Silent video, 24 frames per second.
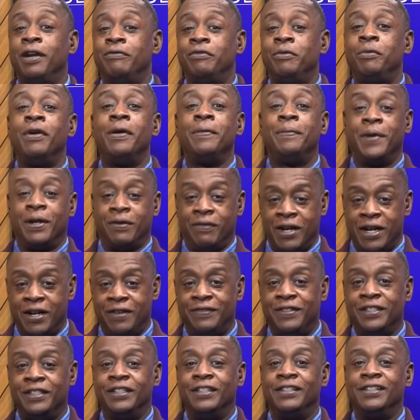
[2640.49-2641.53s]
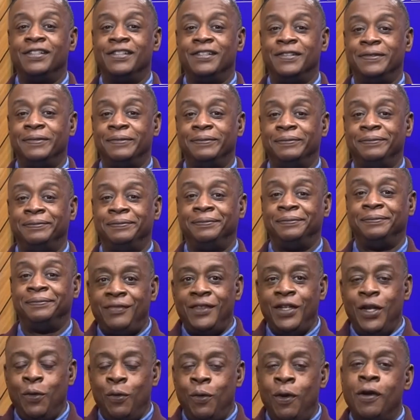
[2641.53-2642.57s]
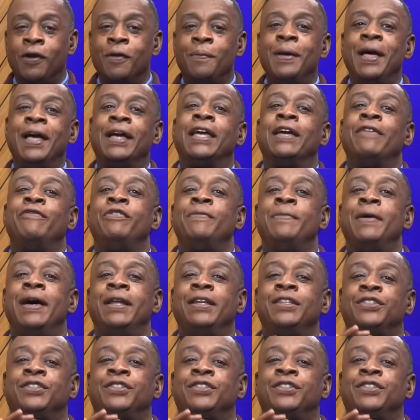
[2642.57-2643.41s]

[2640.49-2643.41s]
We'll be right back right after this. Welcome back, everybody.